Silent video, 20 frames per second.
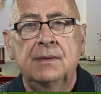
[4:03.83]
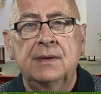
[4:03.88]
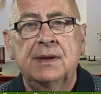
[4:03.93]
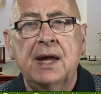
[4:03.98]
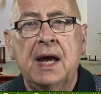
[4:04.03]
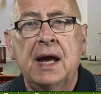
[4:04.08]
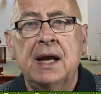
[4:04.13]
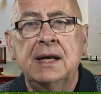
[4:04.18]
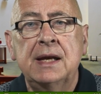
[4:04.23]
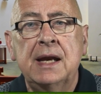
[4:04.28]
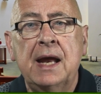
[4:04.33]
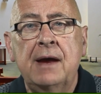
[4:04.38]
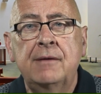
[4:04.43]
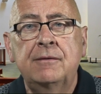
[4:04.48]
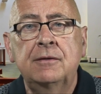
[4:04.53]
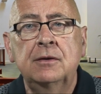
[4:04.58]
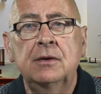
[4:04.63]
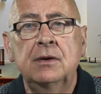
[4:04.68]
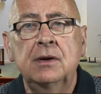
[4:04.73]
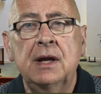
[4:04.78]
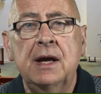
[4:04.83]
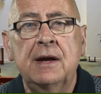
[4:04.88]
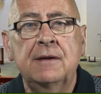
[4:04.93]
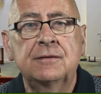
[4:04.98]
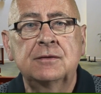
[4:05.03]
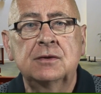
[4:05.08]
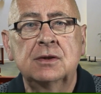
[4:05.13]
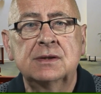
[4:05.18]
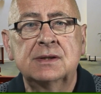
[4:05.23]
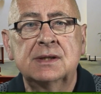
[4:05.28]
They never
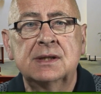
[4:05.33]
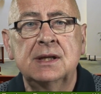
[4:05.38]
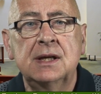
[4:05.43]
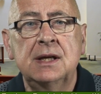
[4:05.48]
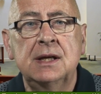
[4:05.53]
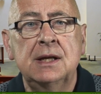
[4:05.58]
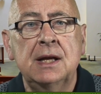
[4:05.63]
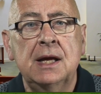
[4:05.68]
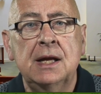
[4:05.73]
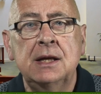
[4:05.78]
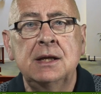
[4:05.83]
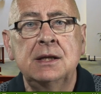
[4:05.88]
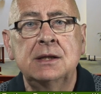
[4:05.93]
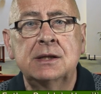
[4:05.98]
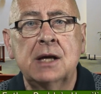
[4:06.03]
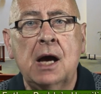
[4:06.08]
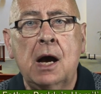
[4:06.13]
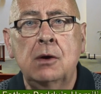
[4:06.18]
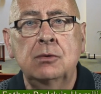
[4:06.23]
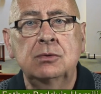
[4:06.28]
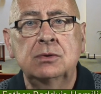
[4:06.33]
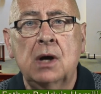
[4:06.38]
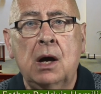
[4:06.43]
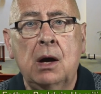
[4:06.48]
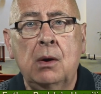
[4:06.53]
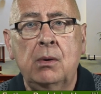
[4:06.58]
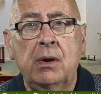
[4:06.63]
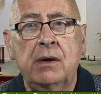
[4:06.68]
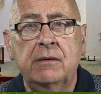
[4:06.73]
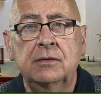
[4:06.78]
left us in any doubt,
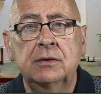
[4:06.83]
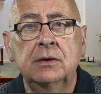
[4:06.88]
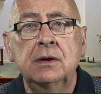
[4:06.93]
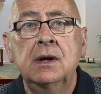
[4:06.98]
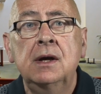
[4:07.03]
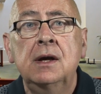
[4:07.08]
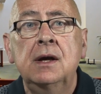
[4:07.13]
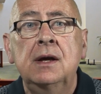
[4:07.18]
however,